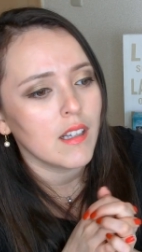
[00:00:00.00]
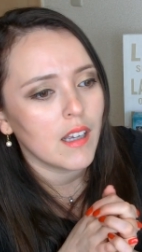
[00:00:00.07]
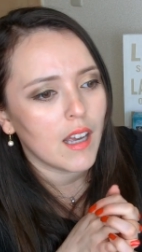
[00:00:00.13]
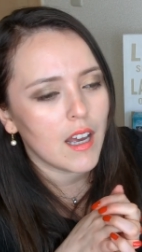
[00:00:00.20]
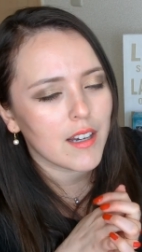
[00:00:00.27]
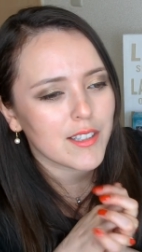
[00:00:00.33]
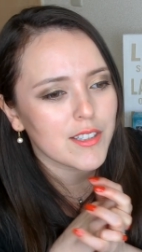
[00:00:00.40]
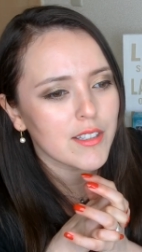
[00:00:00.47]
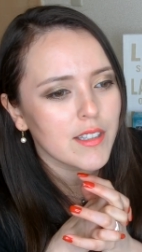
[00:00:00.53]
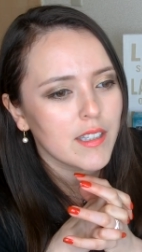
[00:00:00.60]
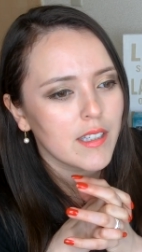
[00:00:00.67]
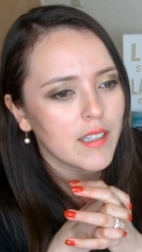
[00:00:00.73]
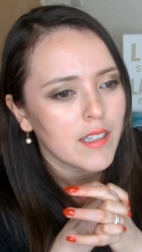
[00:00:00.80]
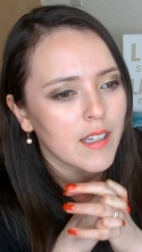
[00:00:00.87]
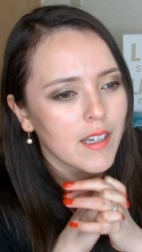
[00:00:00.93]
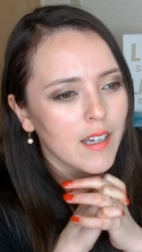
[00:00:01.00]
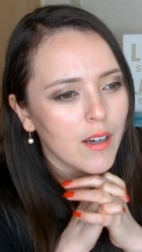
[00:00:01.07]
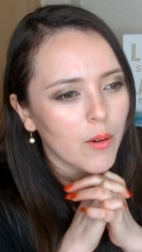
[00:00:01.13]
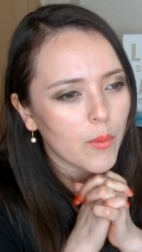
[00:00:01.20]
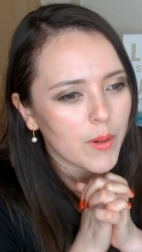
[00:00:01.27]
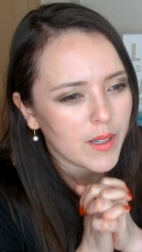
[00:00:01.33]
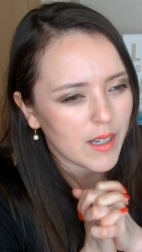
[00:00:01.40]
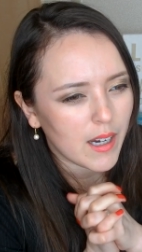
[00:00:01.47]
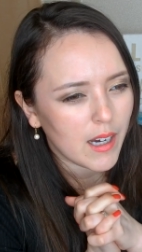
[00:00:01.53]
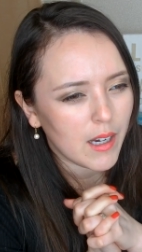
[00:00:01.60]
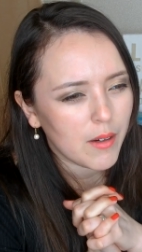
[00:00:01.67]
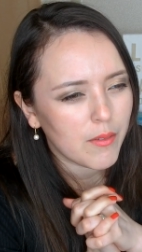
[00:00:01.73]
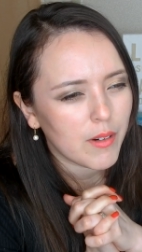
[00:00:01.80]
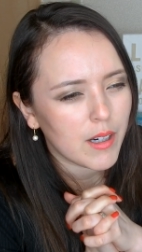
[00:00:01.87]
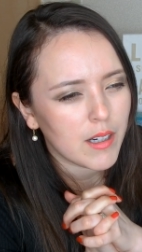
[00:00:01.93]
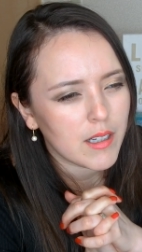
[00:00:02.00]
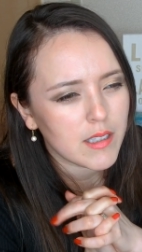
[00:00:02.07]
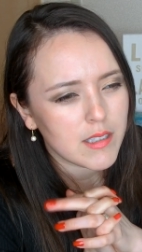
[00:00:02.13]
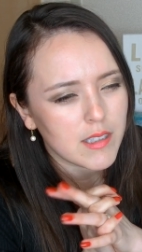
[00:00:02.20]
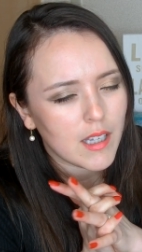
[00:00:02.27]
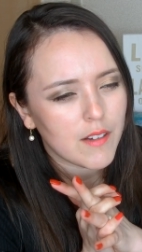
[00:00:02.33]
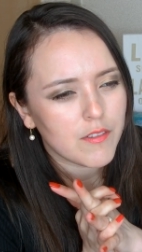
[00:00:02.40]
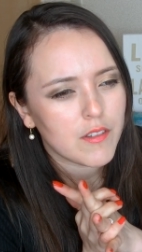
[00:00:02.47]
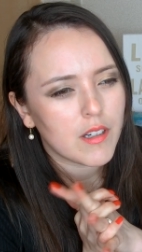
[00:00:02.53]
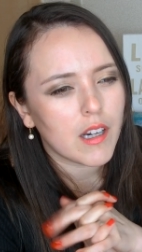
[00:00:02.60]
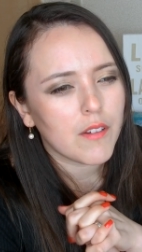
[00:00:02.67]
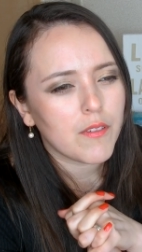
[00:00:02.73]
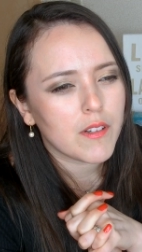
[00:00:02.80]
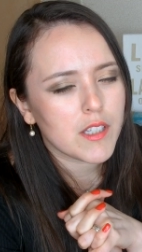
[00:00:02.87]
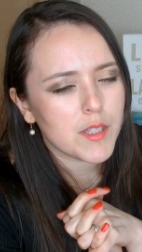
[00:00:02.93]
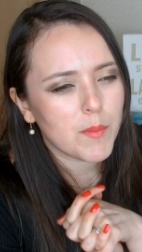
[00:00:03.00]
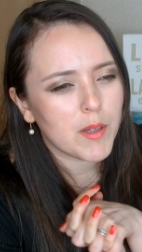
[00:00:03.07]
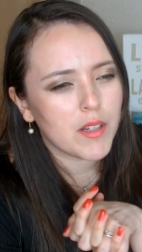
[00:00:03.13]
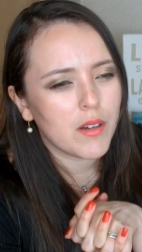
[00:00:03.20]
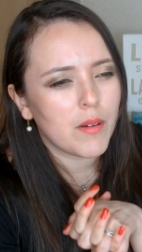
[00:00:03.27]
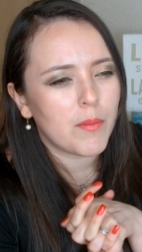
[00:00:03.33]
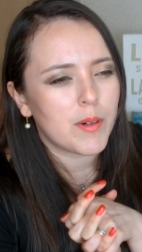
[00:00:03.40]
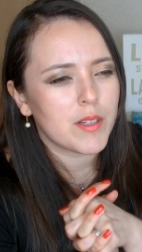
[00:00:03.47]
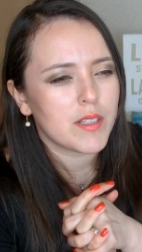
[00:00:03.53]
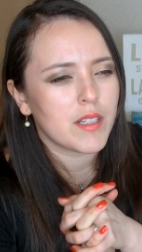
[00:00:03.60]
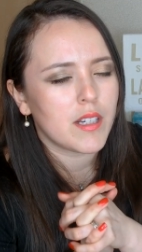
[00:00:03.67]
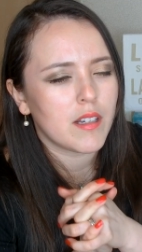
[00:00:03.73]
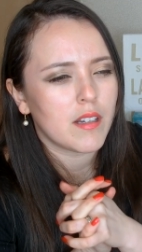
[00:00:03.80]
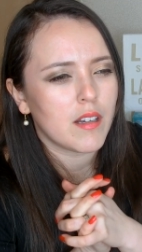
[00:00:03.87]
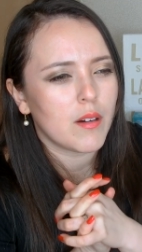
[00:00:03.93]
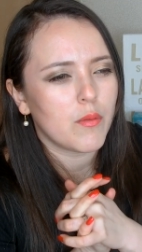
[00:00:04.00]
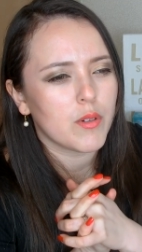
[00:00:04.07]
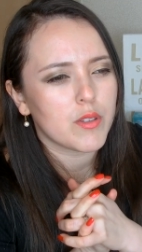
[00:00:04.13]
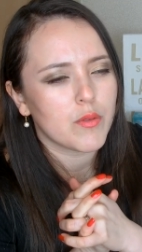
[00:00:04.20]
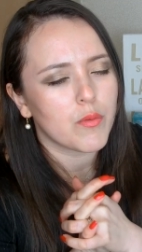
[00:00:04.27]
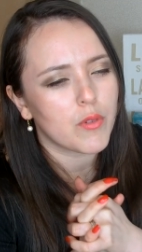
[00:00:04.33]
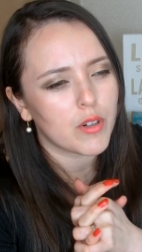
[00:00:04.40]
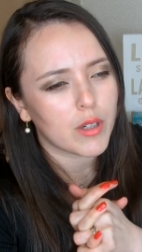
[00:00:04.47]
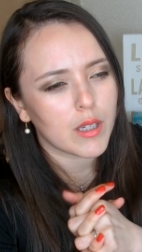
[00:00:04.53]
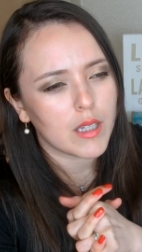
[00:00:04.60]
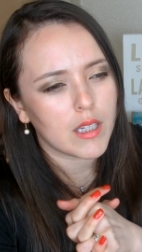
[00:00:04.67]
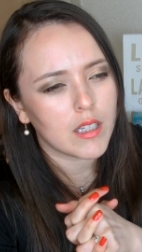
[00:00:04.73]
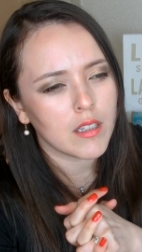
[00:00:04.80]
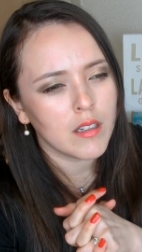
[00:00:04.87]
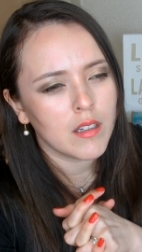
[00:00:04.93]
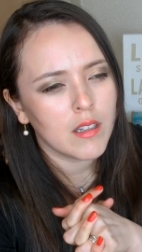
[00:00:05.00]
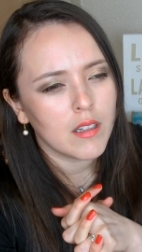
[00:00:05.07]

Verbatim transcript: Actually, when I was, after I finished my university and I was working